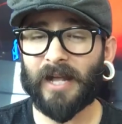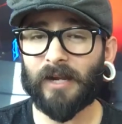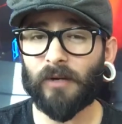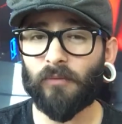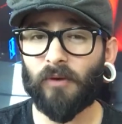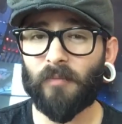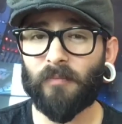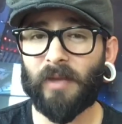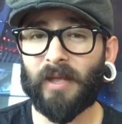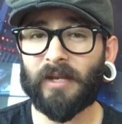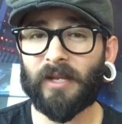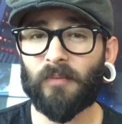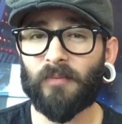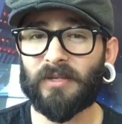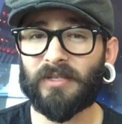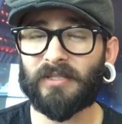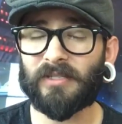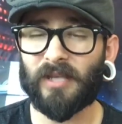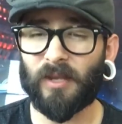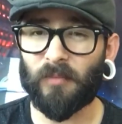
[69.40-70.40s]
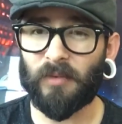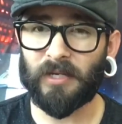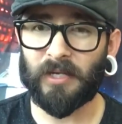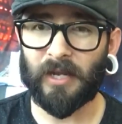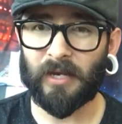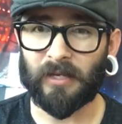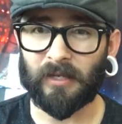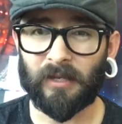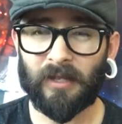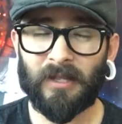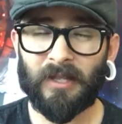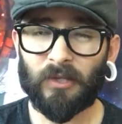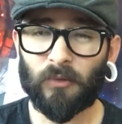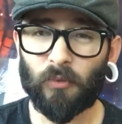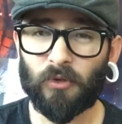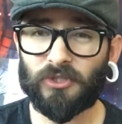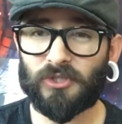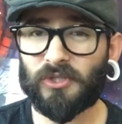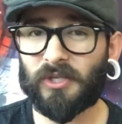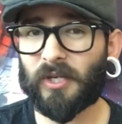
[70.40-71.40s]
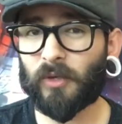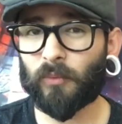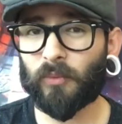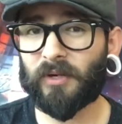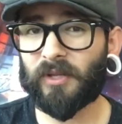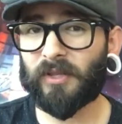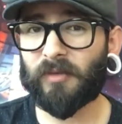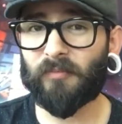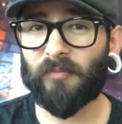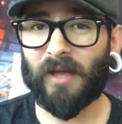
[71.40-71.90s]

kind of what made him intimidating. Once you get rid of the